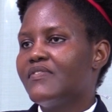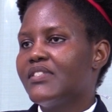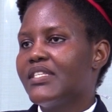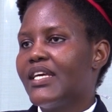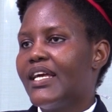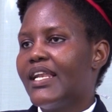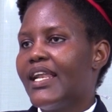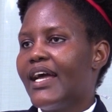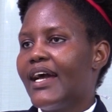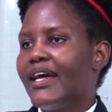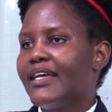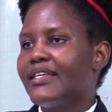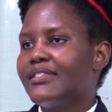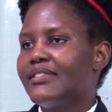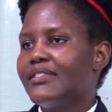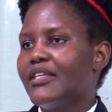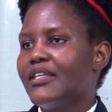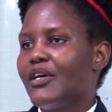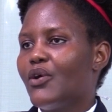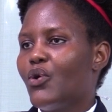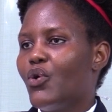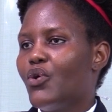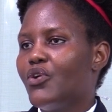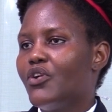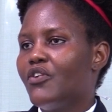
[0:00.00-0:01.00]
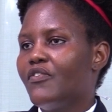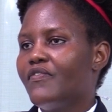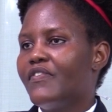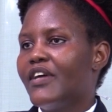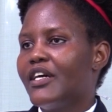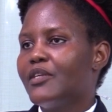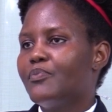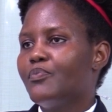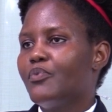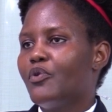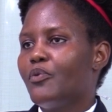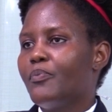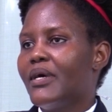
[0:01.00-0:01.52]
seller is the owner of
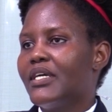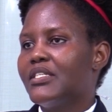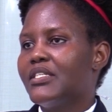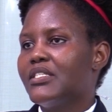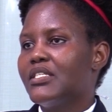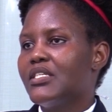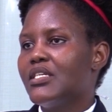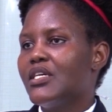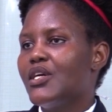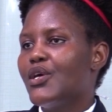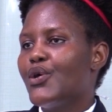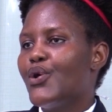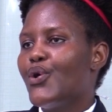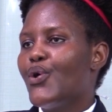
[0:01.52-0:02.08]
that property,